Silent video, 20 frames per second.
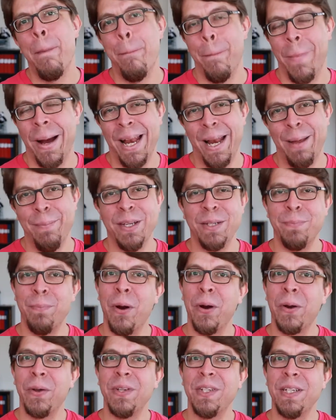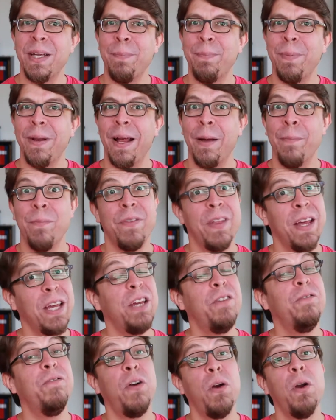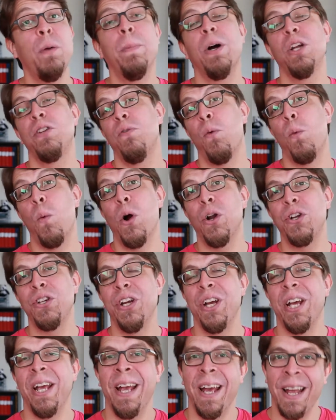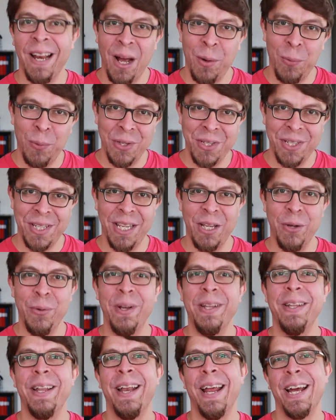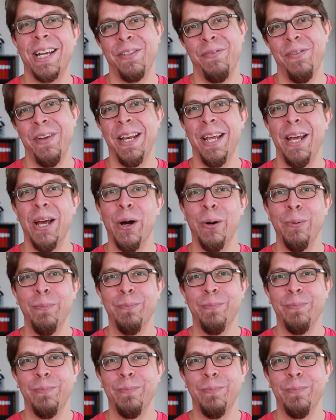My name is Markus Seppälä. Thank you very much for watching, and I will see you in the next video.